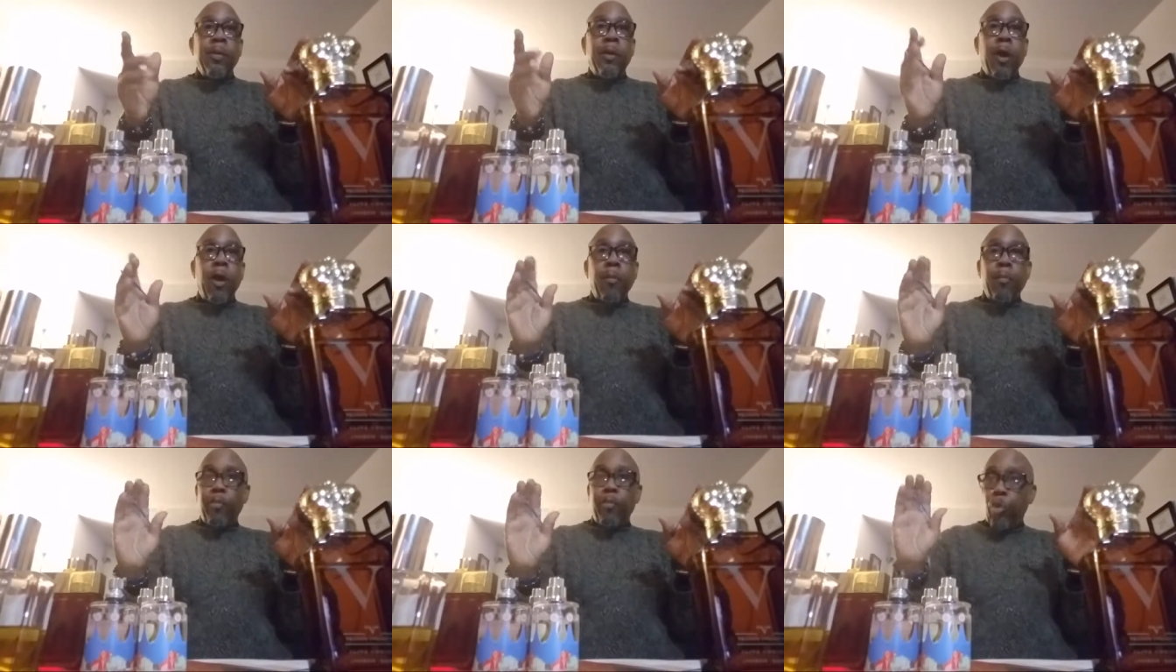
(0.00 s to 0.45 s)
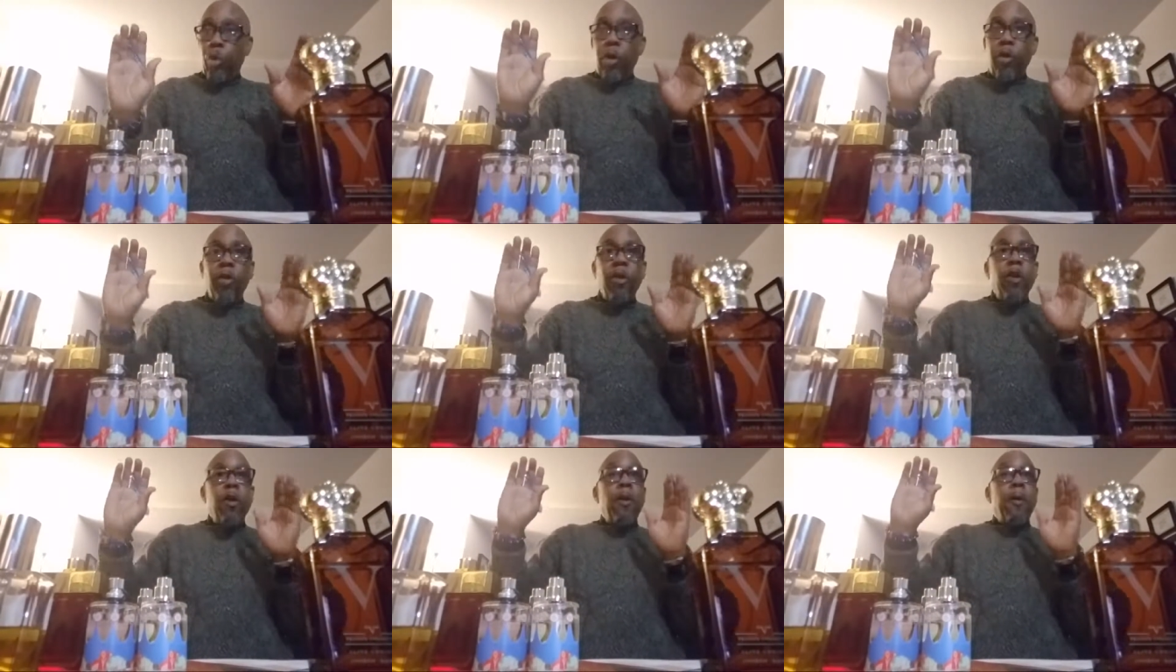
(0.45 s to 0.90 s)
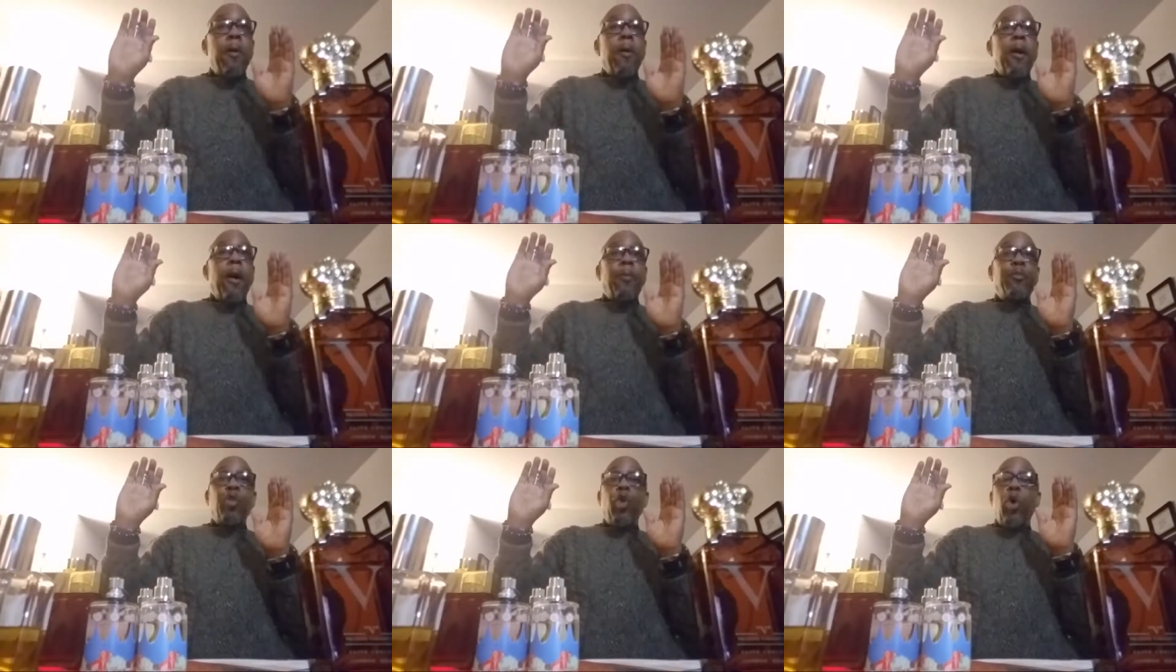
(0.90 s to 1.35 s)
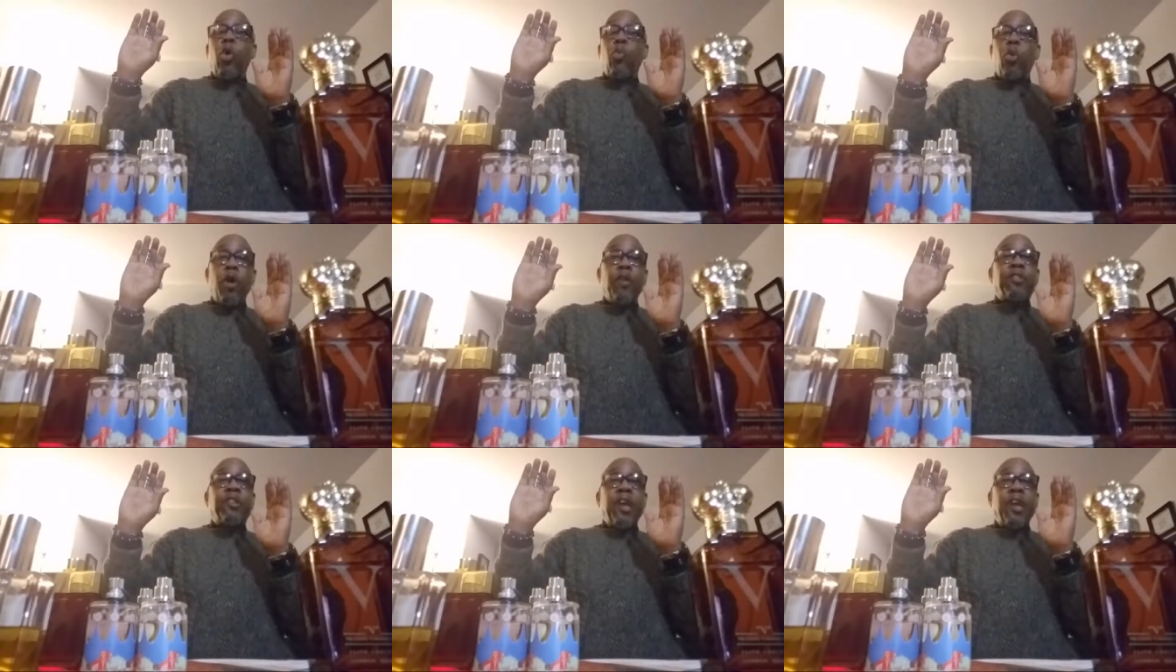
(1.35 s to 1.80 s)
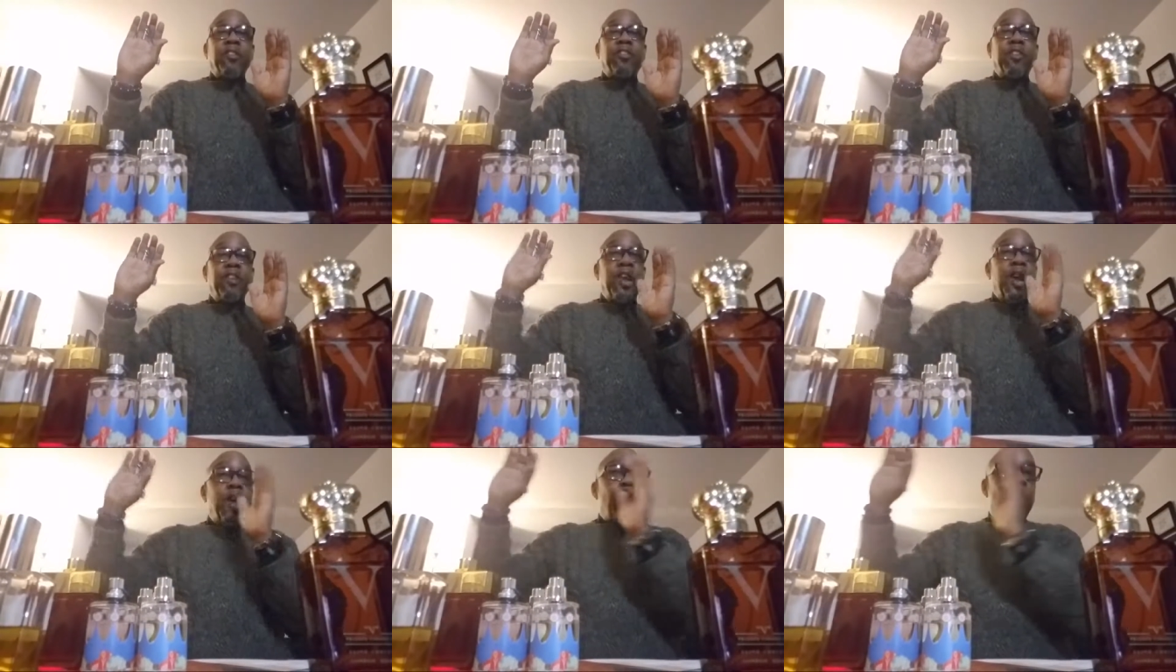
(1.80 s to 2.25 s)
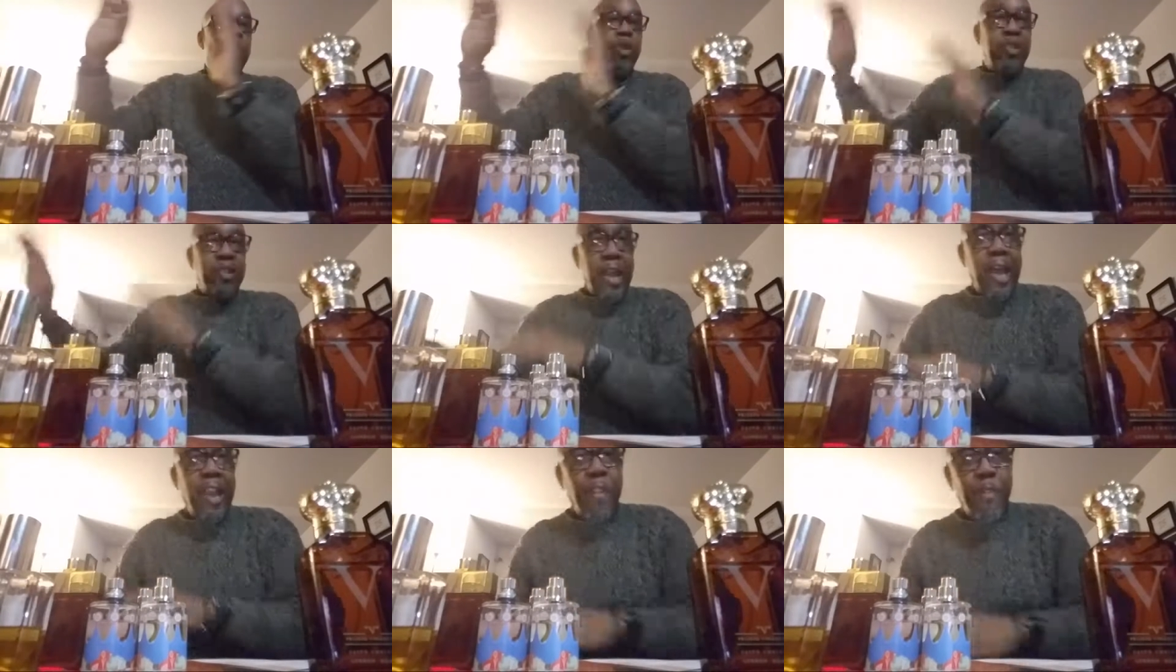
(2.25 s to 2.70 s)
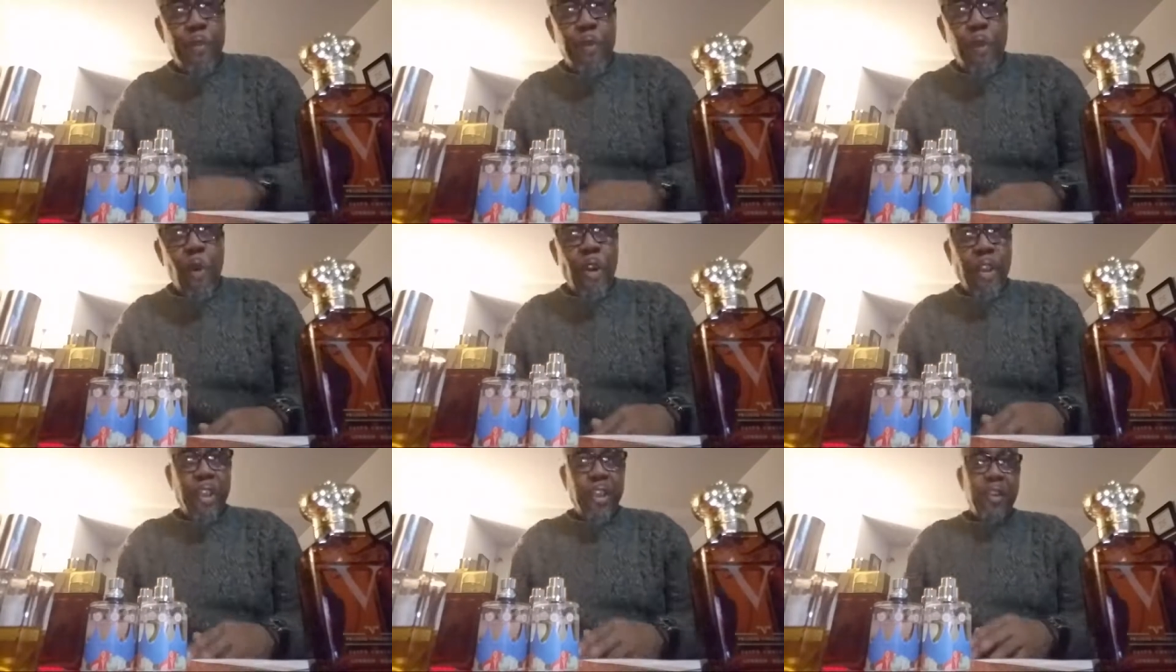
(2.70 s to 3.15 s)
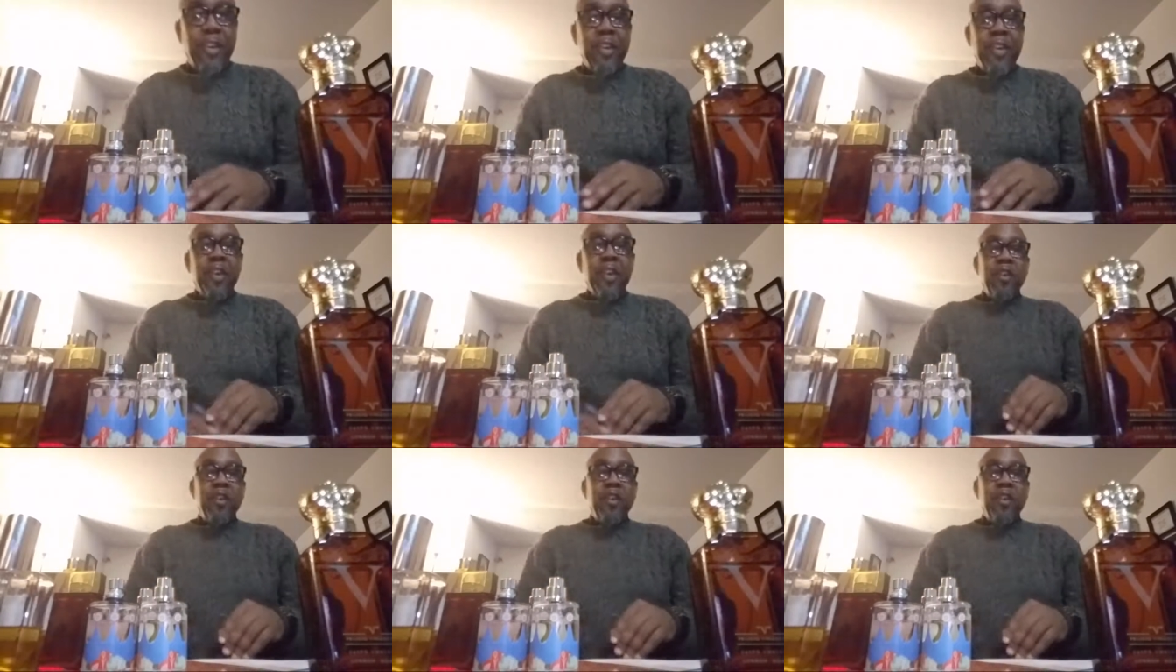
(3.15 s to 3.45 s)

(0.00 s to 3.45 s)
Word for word: I'm doing I'm doing worst case scenarios, California.